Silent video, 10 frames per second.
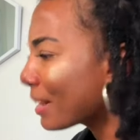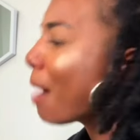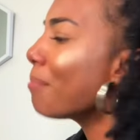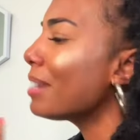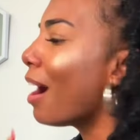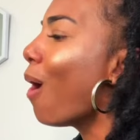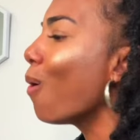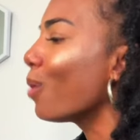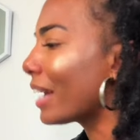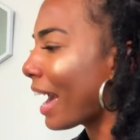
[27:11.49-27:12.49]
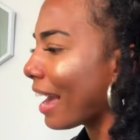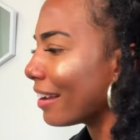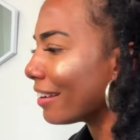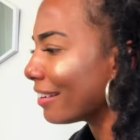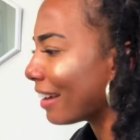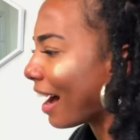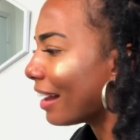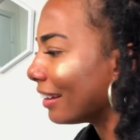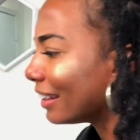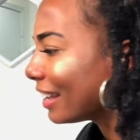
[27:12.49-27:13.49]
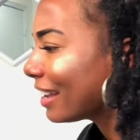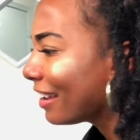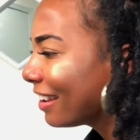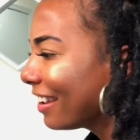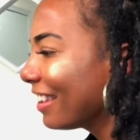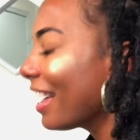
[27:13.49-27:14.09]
but I'm the whole cake, golly.